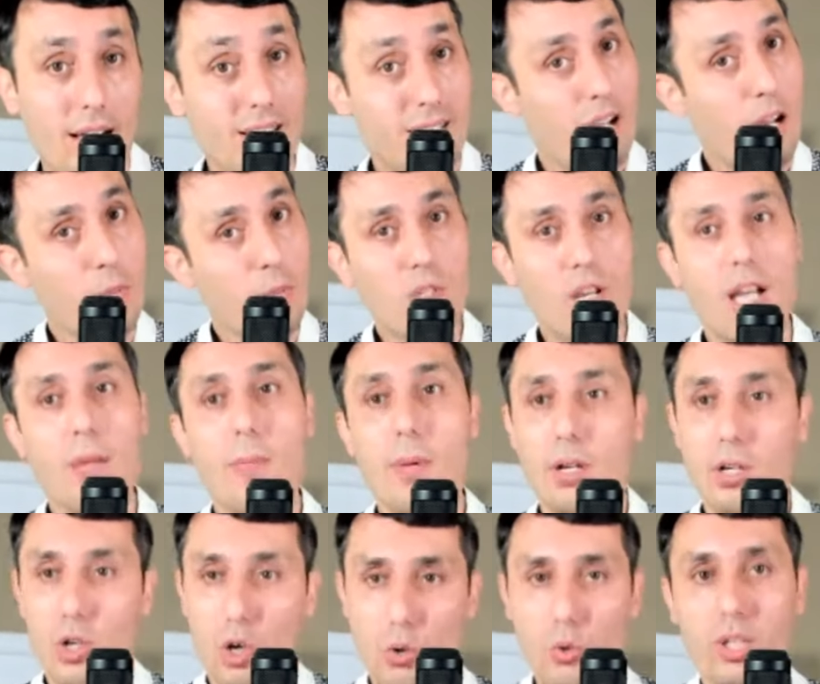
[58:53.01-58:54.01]
And time to time
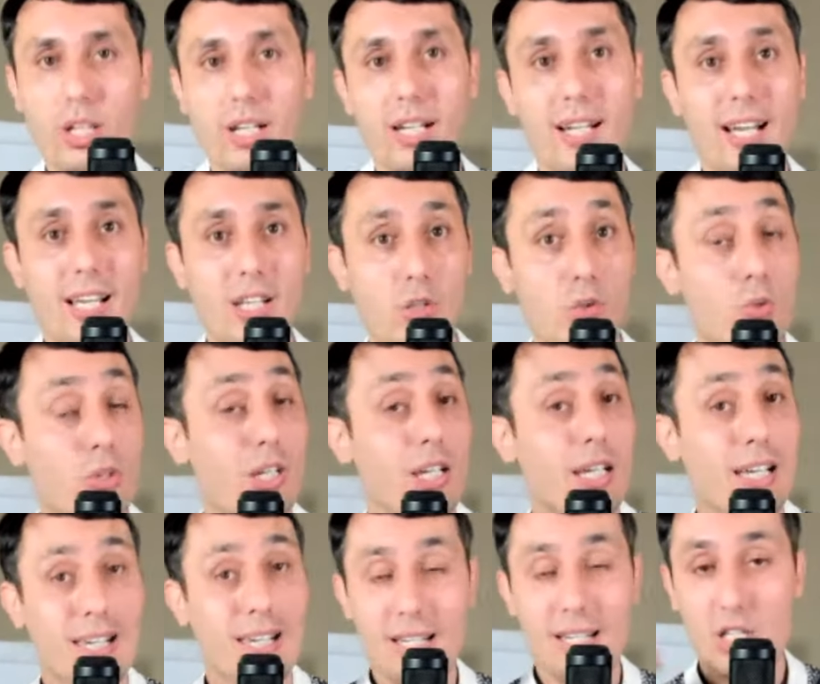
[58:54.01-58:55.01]
I go there and I do
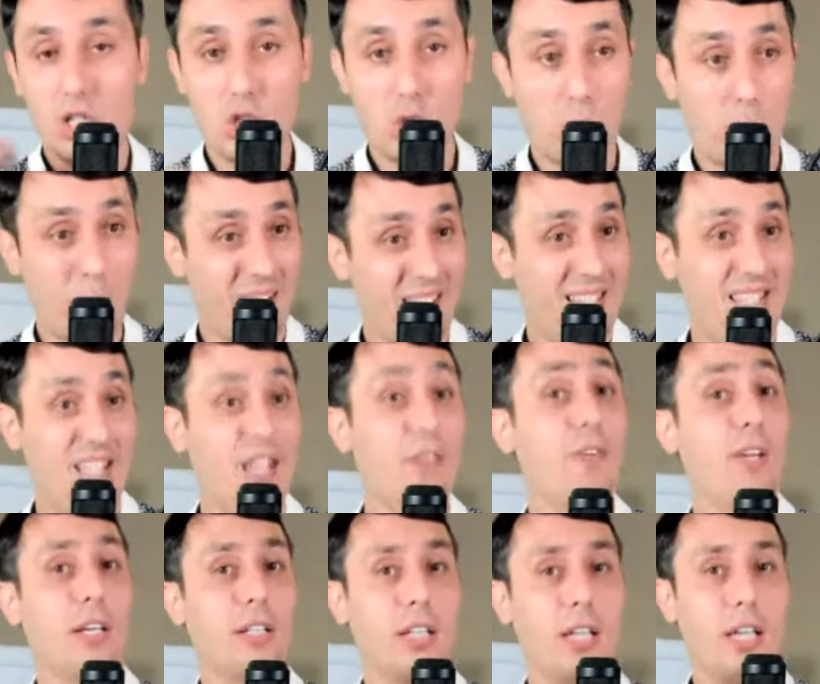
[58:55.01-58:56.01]

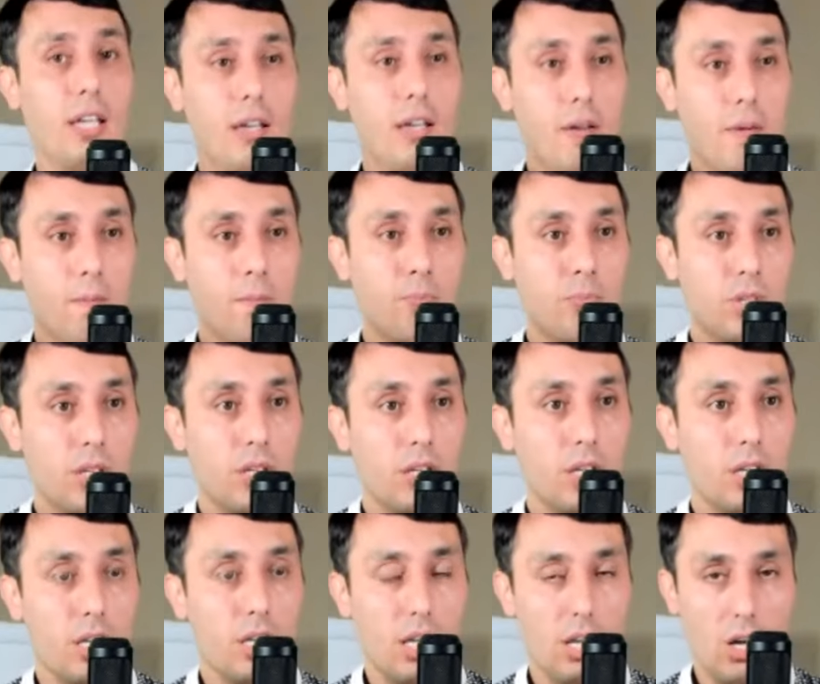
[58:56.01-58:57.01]
specifically,
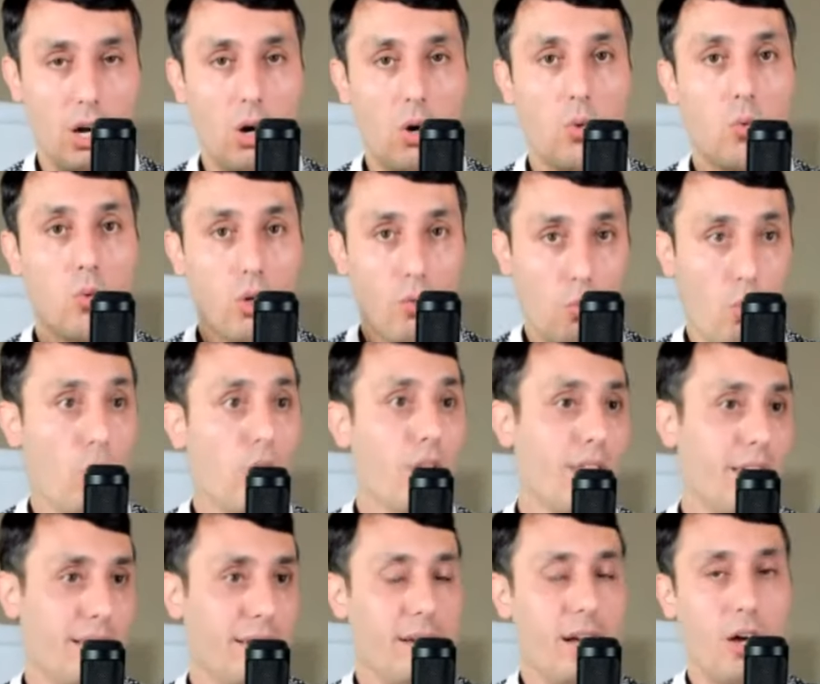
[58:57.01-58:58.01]
you know,
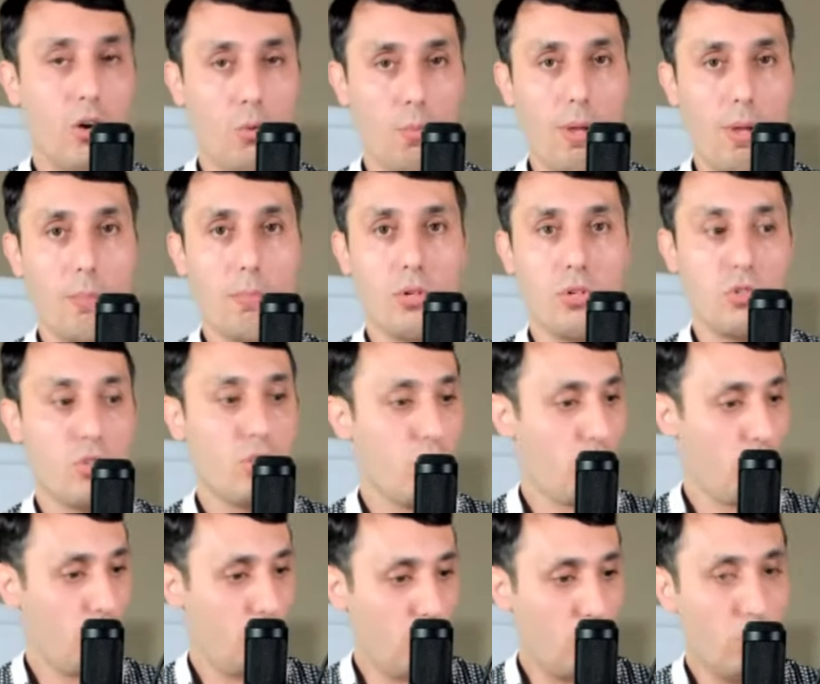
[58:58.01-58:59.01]
rewarding our members
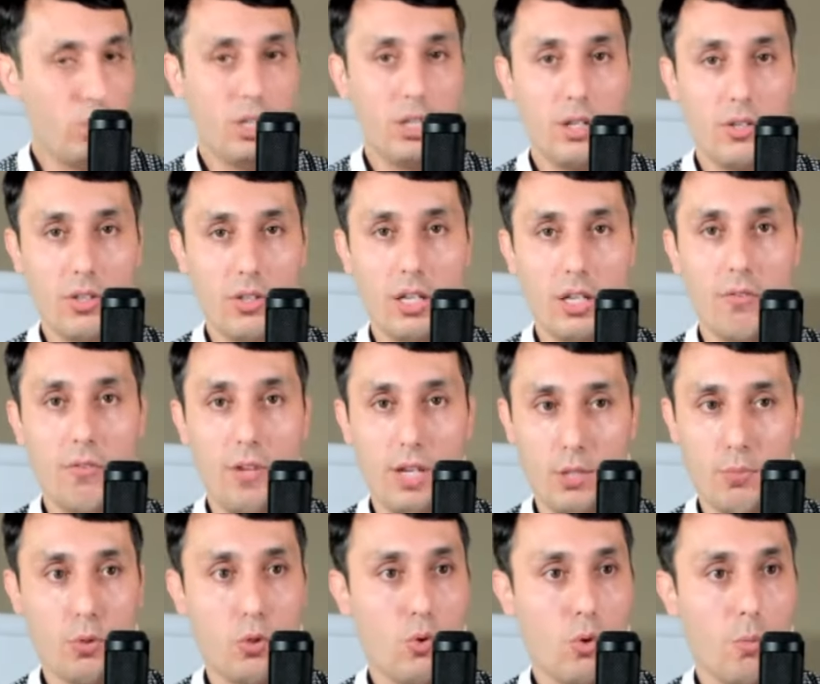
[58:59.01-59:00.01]
just doing the
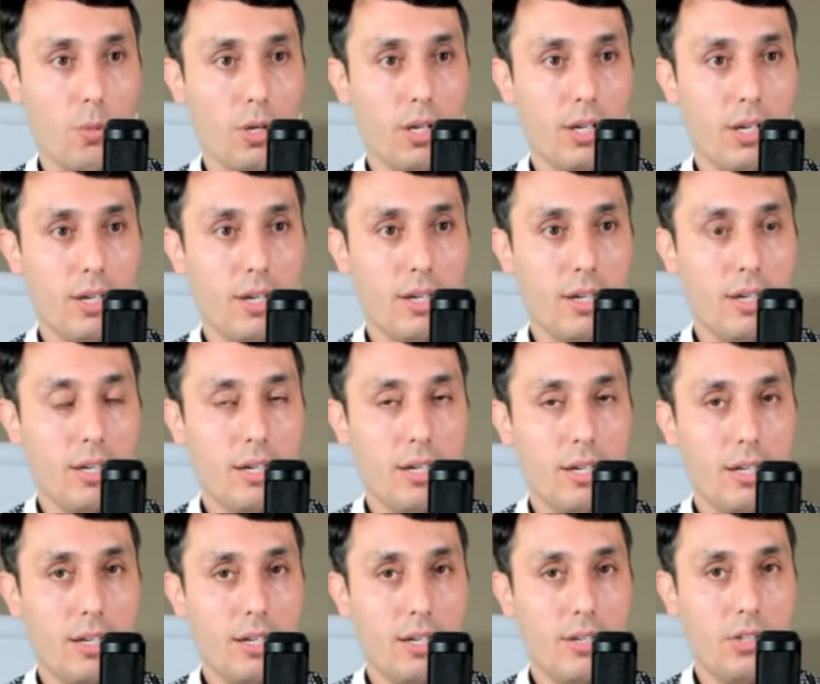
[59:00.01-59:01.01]
Facebook group.
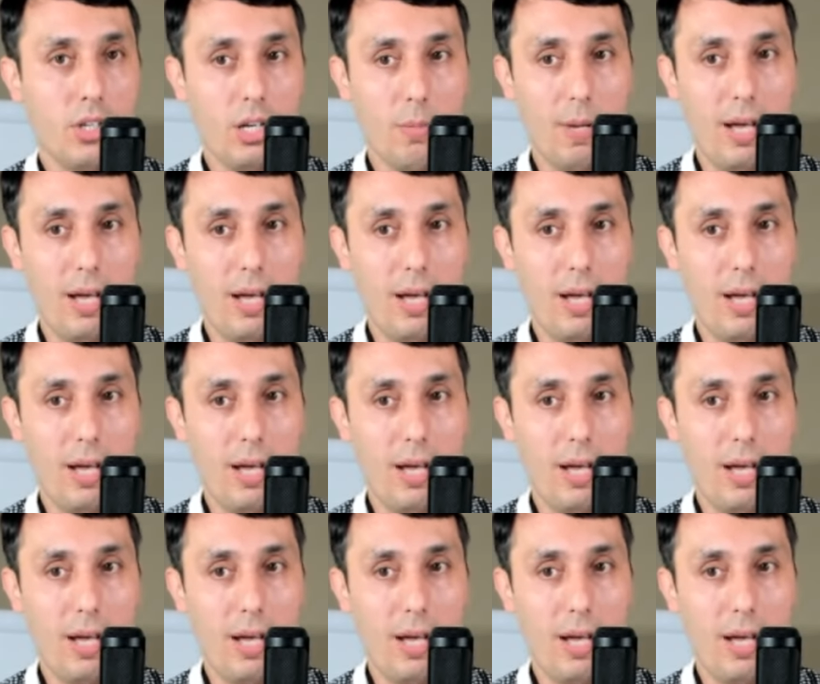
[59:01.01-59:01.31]
Think